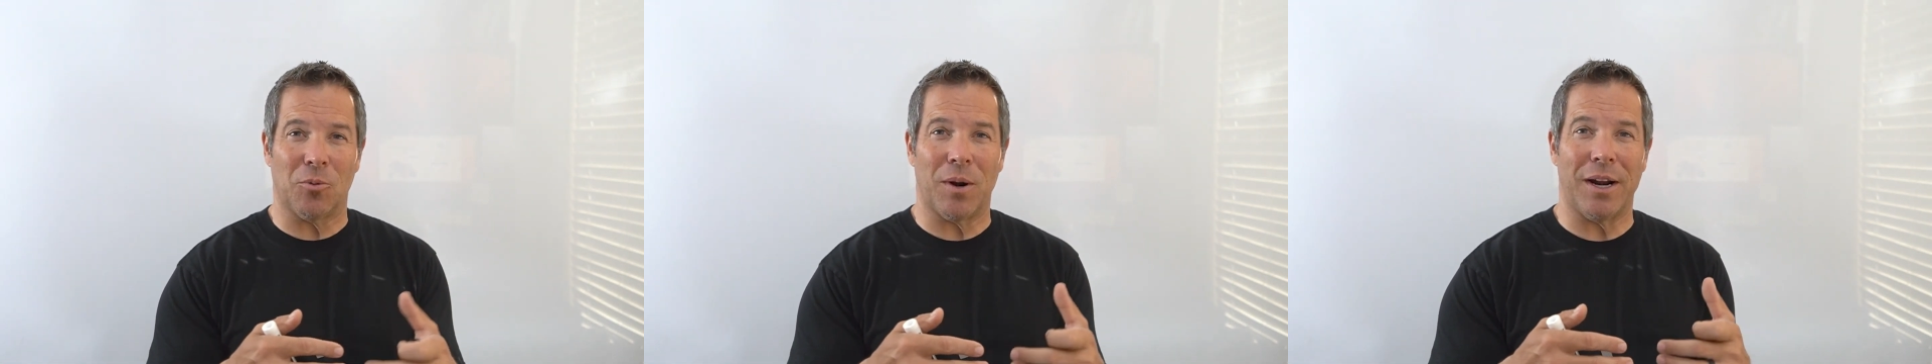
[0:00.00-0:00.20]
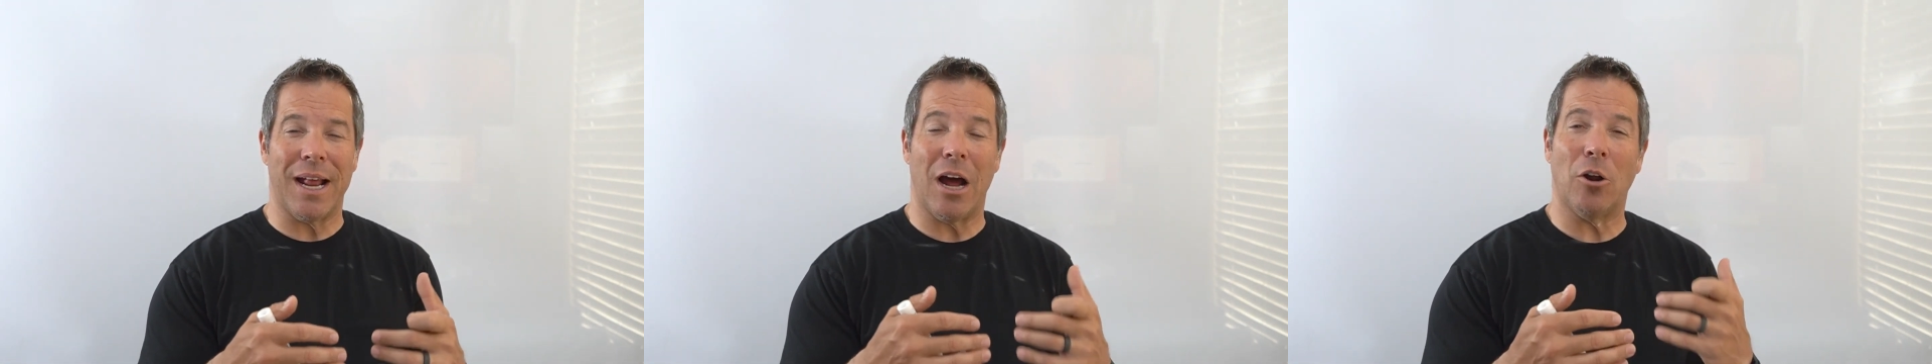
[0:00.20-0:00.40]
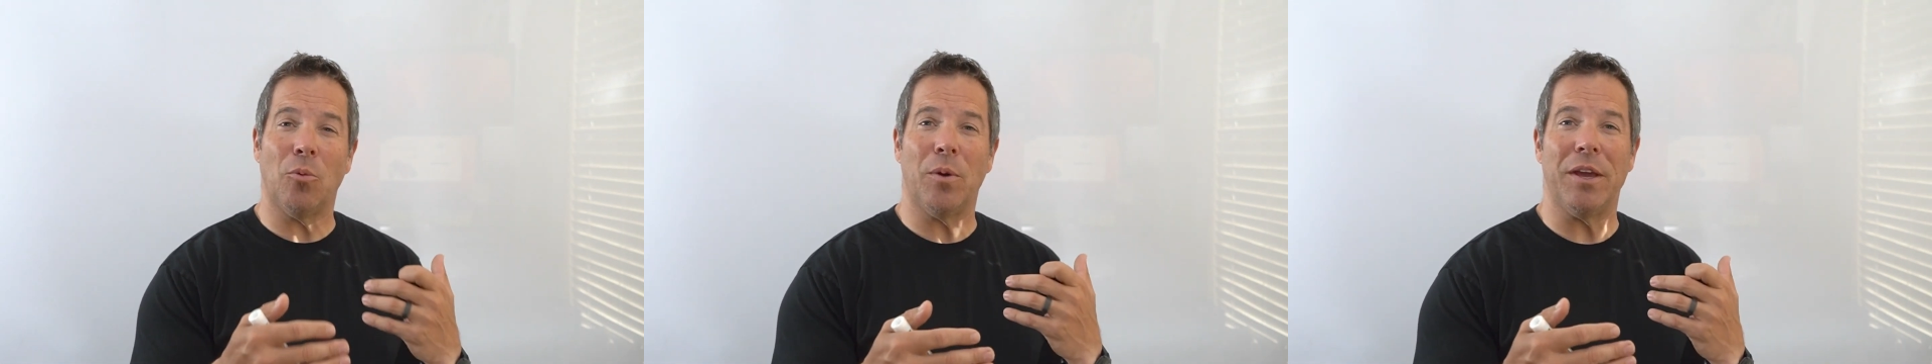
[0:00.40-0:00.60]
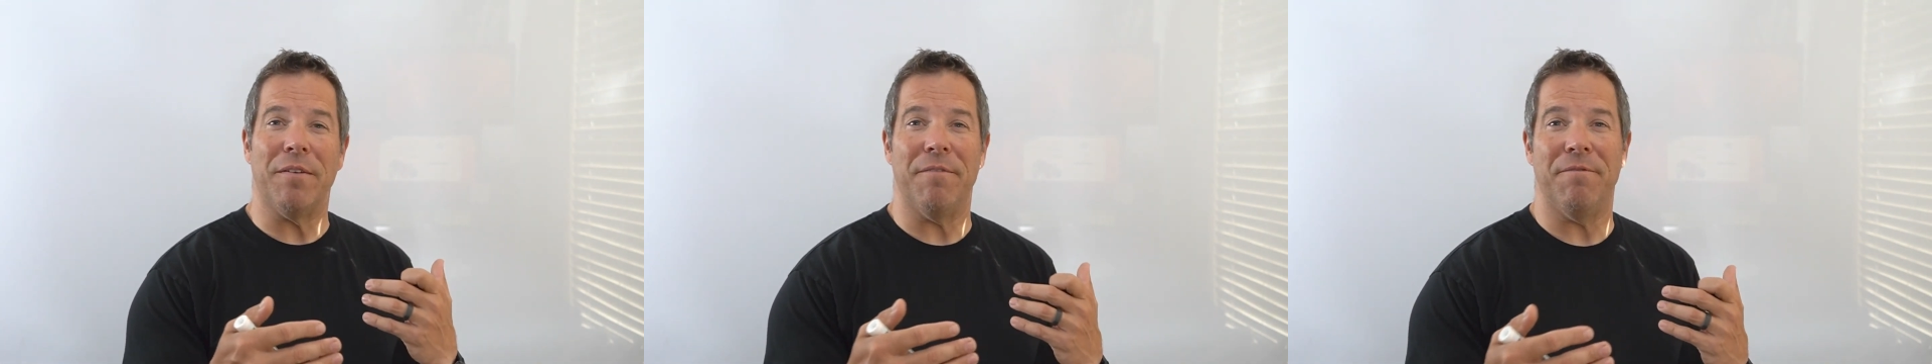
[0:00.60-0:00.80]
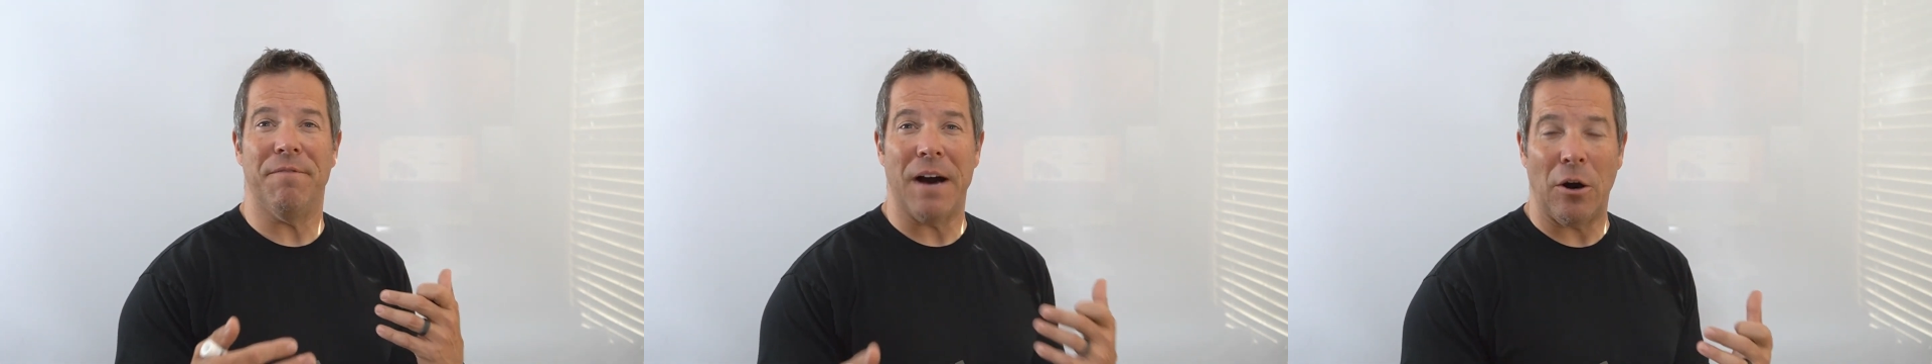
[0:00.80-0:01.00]
around how do we
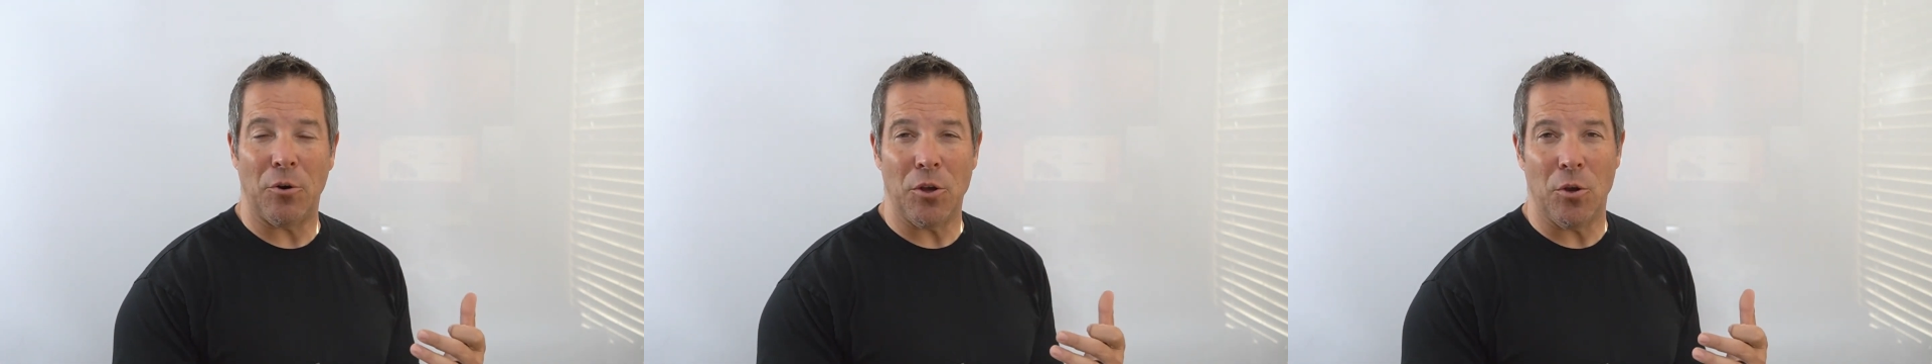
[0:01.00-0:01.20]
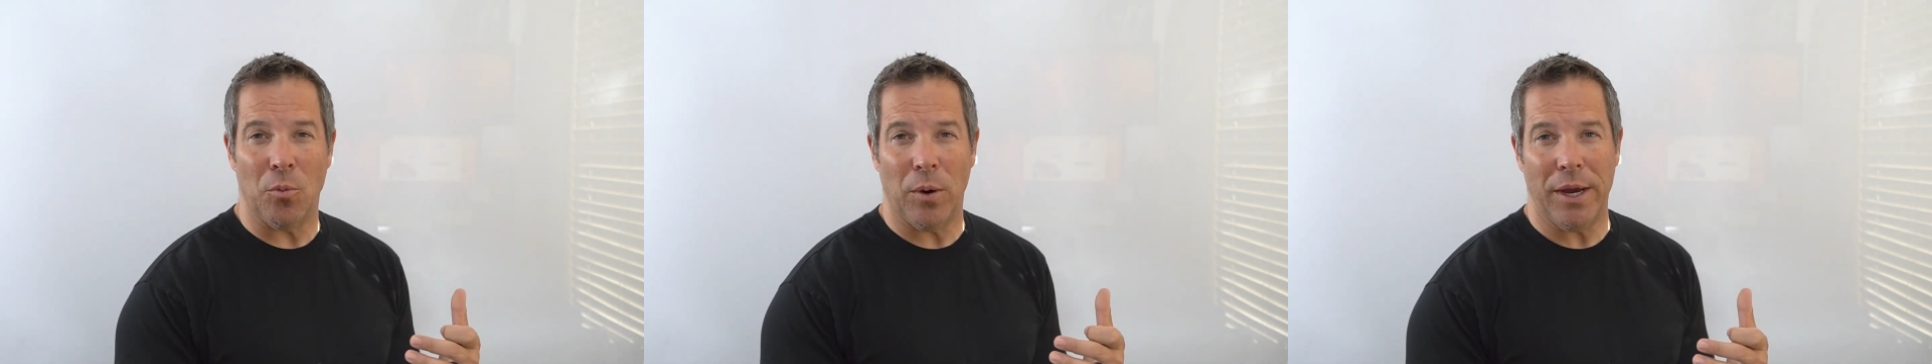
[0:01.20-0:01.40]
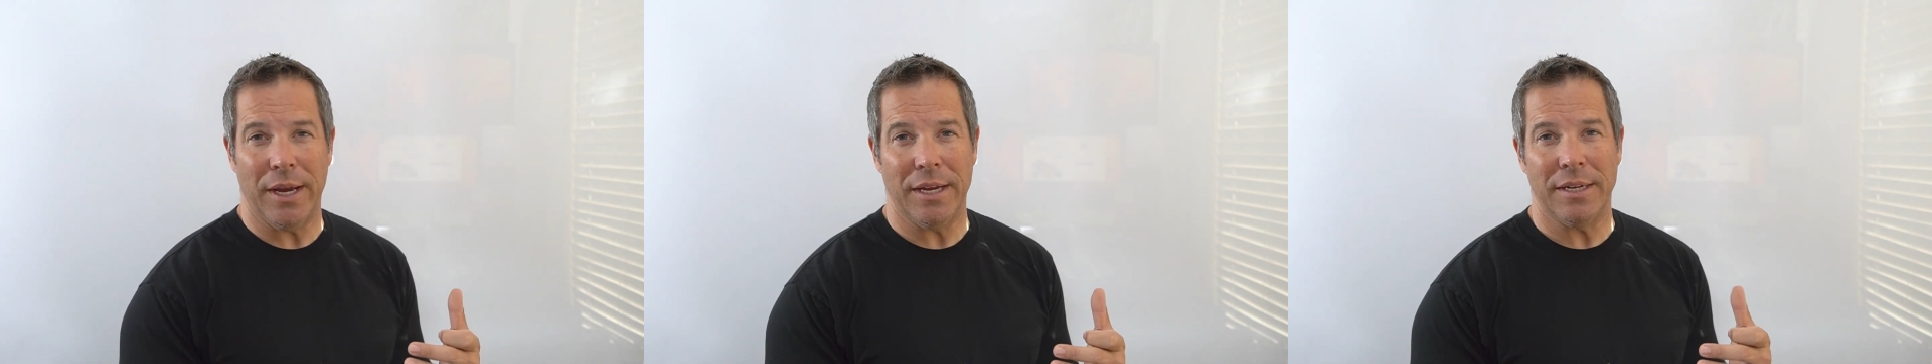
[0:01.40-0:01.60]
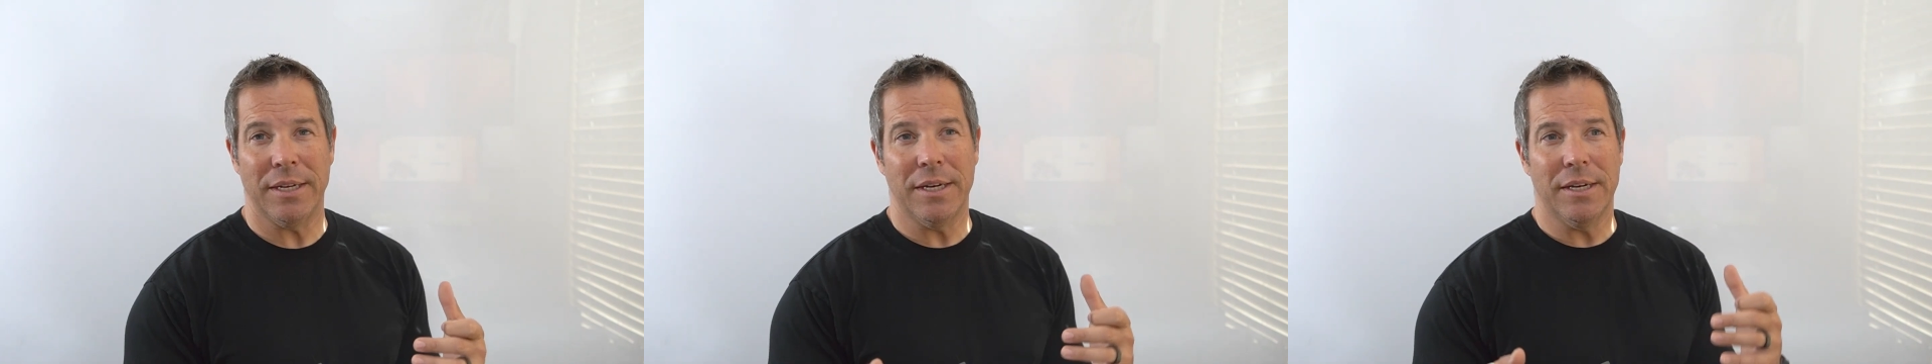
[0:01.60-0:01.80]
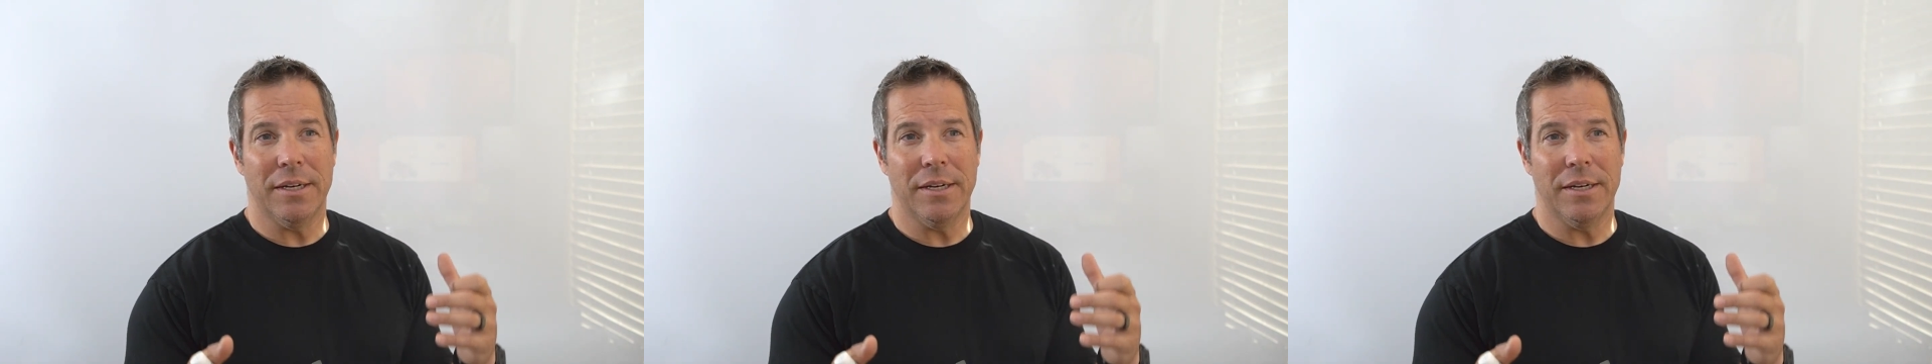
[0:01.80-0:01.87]
evaluate